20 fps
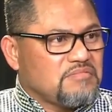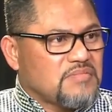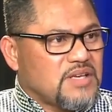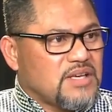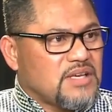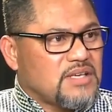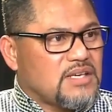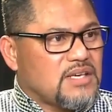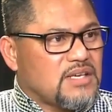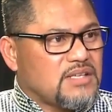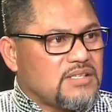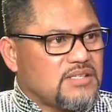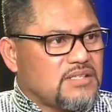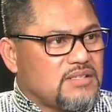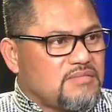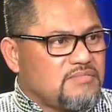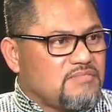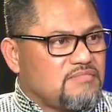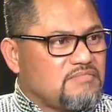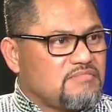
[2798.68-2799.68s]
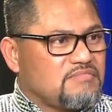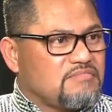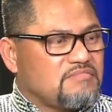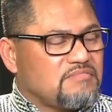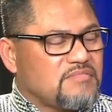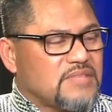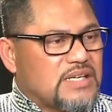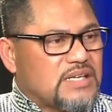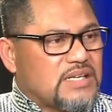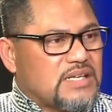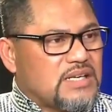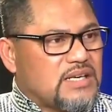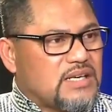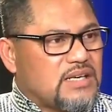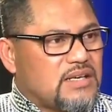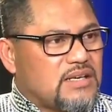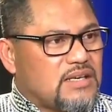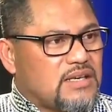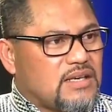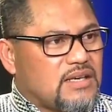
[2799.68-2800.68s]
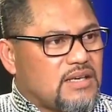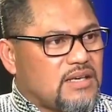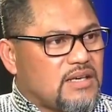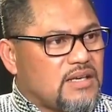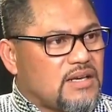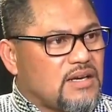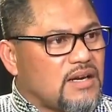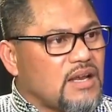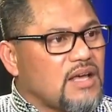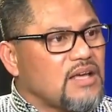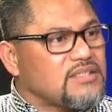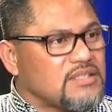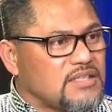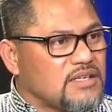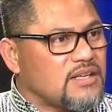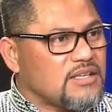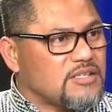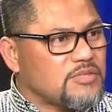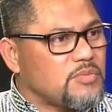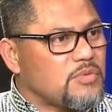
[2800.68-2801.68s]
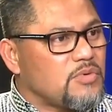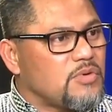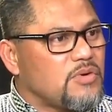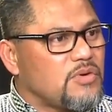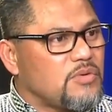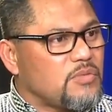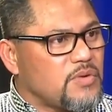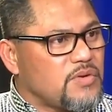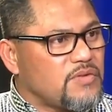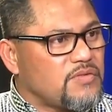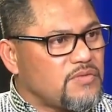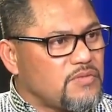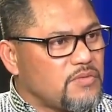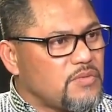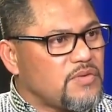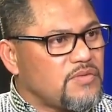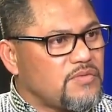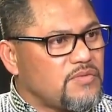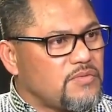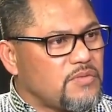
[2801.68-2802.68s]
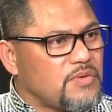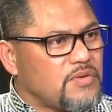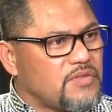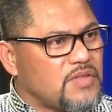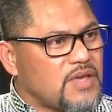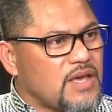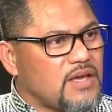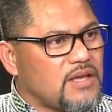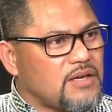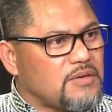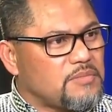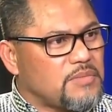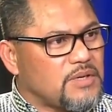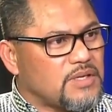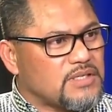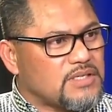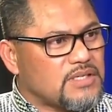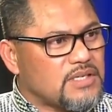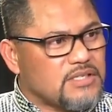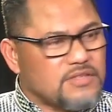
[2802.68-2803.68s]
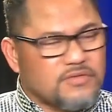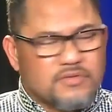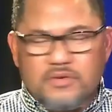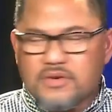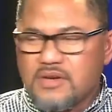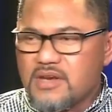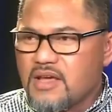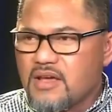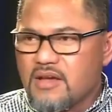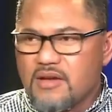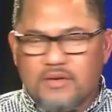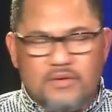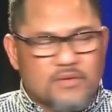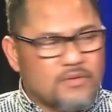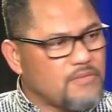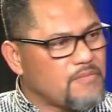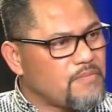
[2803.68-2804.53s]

I guess, enlighten us more with that. But just for now,